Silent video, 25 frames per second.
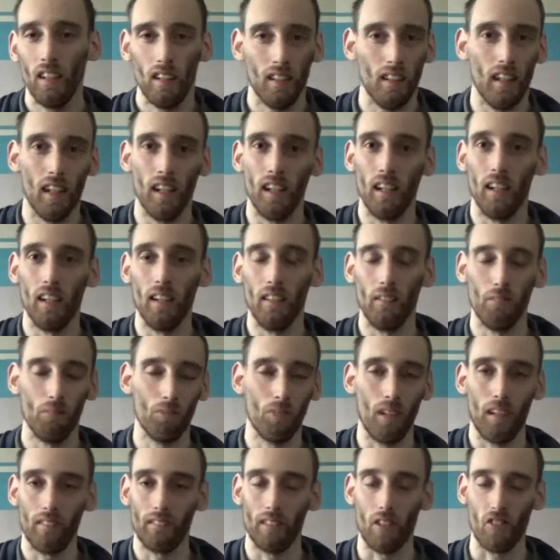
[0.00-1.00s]

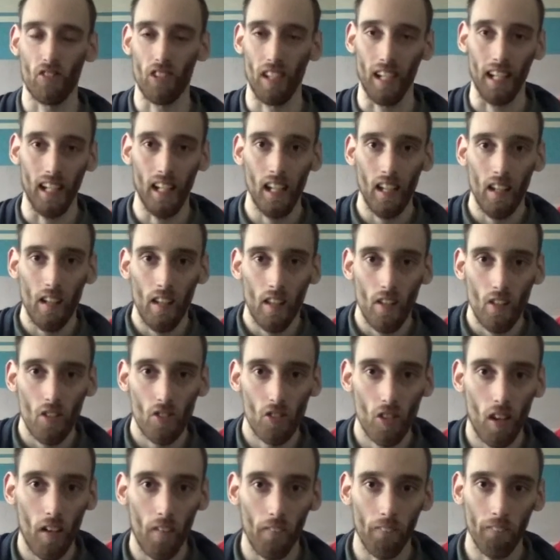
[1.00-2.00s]
We'll have to see.
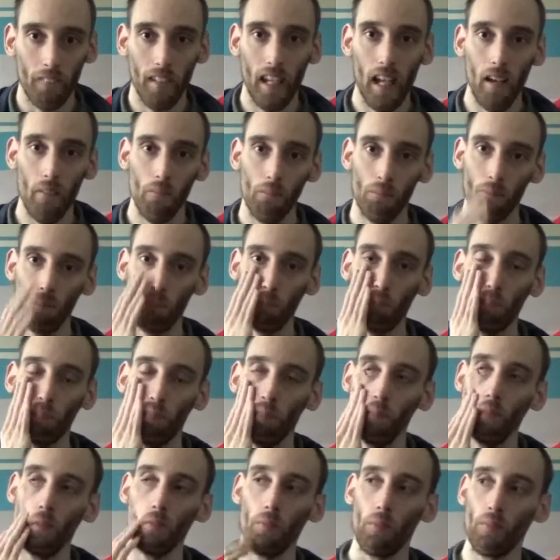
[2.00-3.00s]
So, yeah,
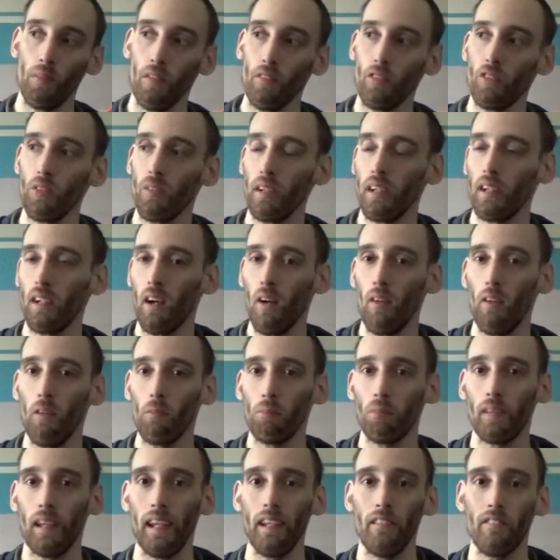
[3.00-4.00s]
we'll be both doing a
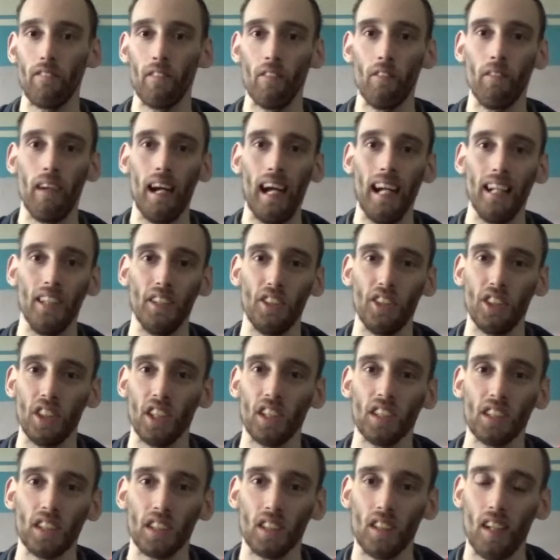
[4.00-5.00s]
co-op playthrough, and
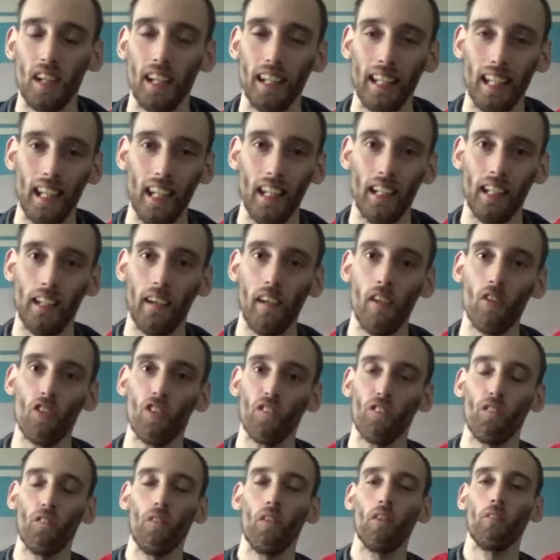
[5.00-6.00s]
just like in Gears
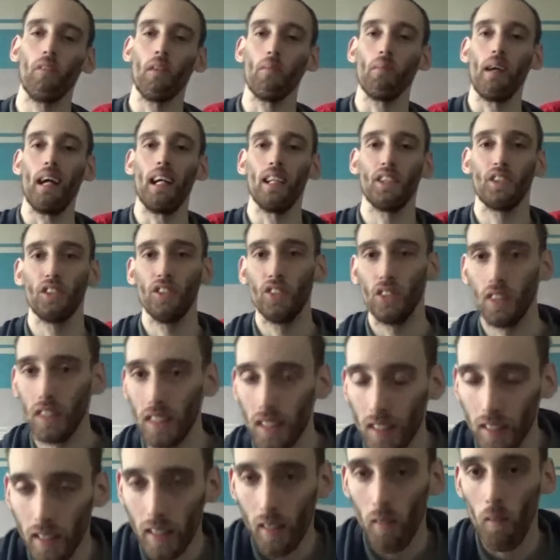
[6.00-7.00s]
of War Remasters,
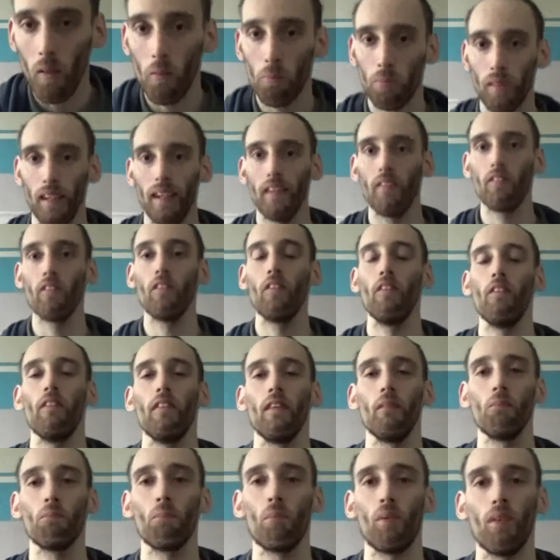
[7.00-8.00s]
a co-op playthrough,
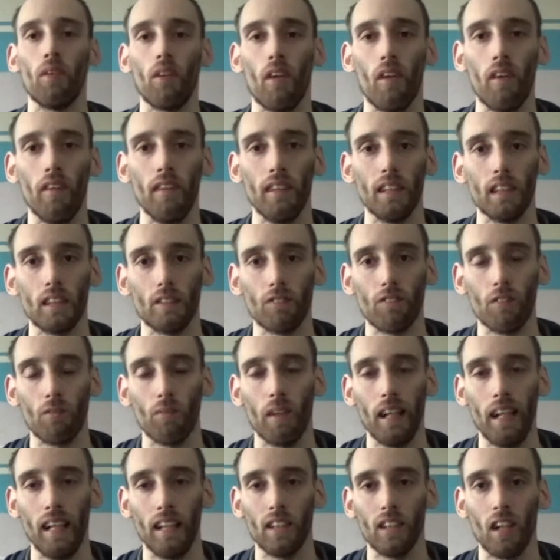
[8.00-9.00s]
the plots from
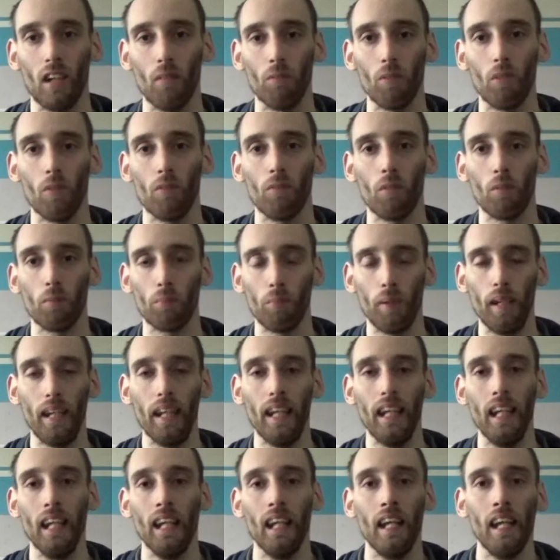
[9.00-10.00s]
Lady Tombo will
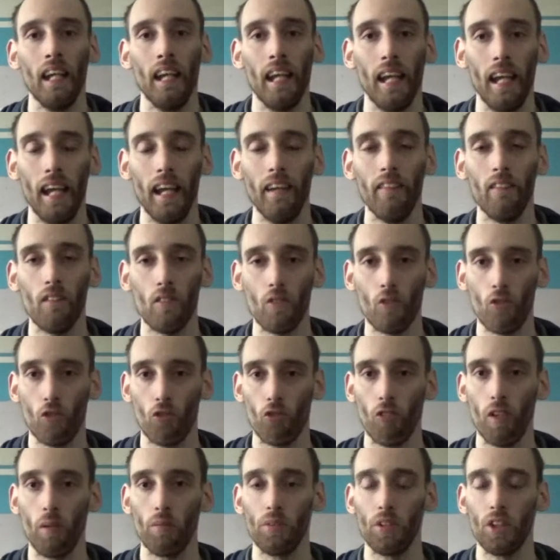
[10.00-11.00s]
be in the
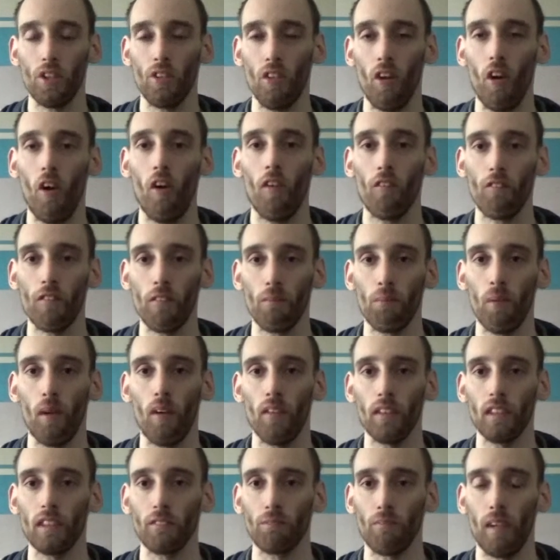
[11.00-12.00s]
description of the
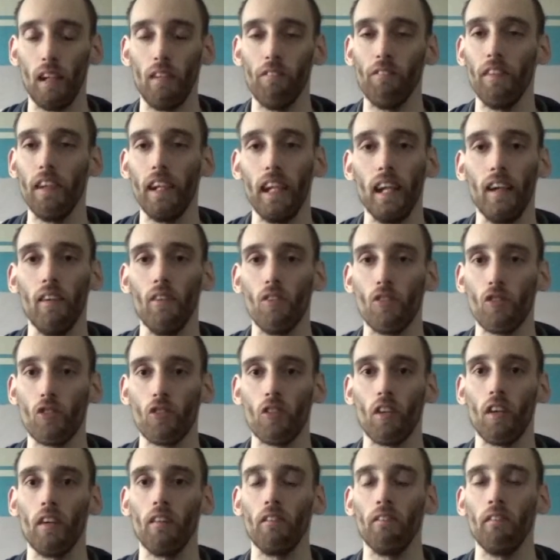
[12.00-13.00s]
parts of my videos.
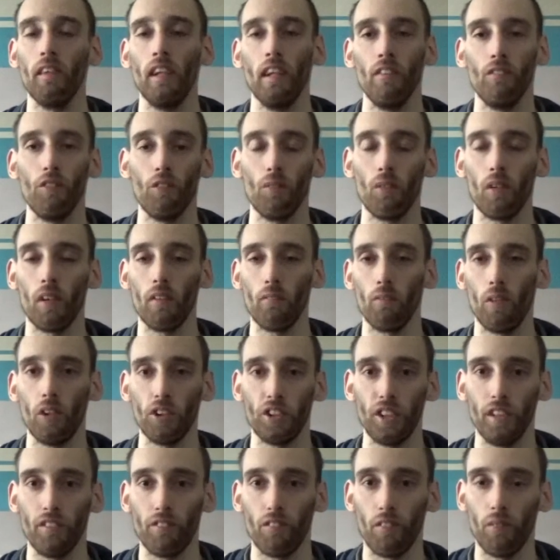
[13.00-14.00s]
So, if you want to
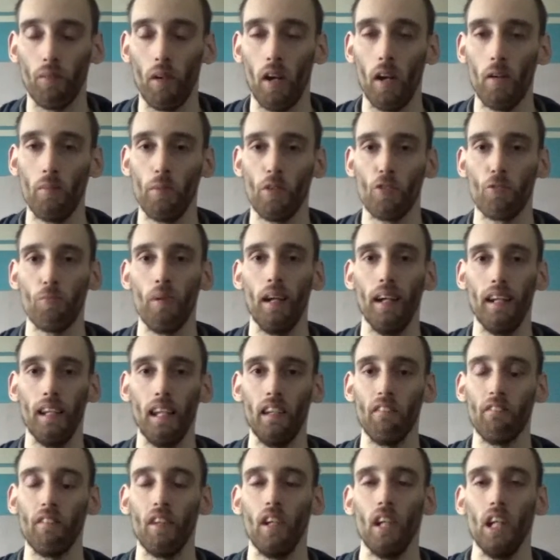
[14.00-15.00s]
watch it from her
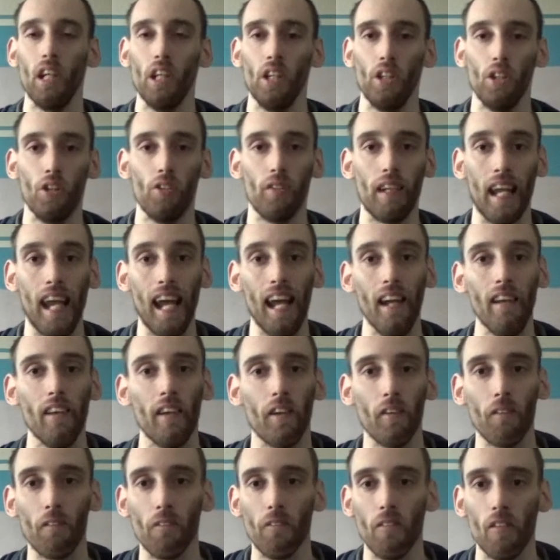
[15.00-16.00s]
perspective, you can
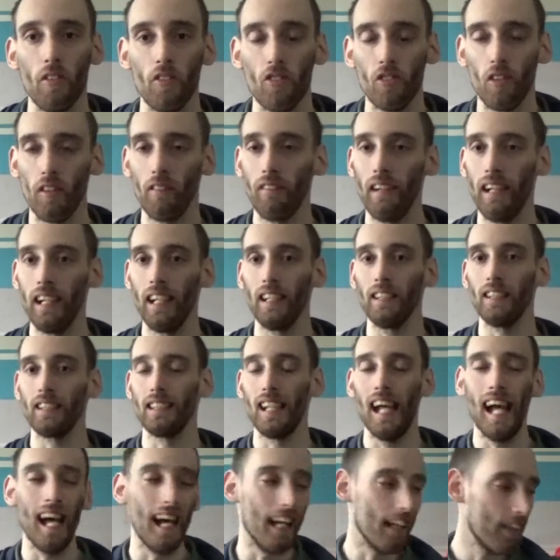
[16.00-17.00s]
do. So that is
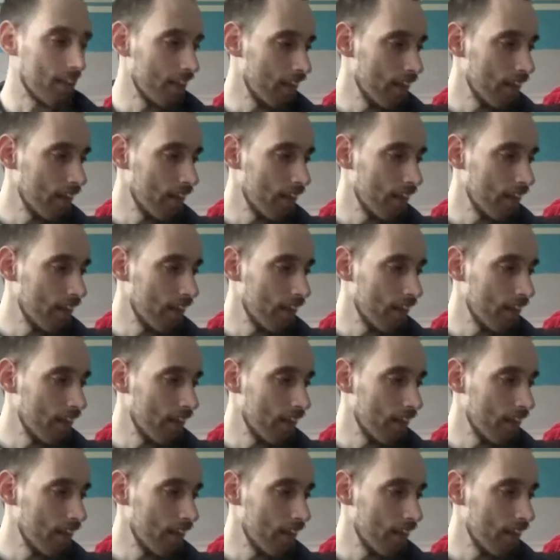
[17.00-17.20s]
that.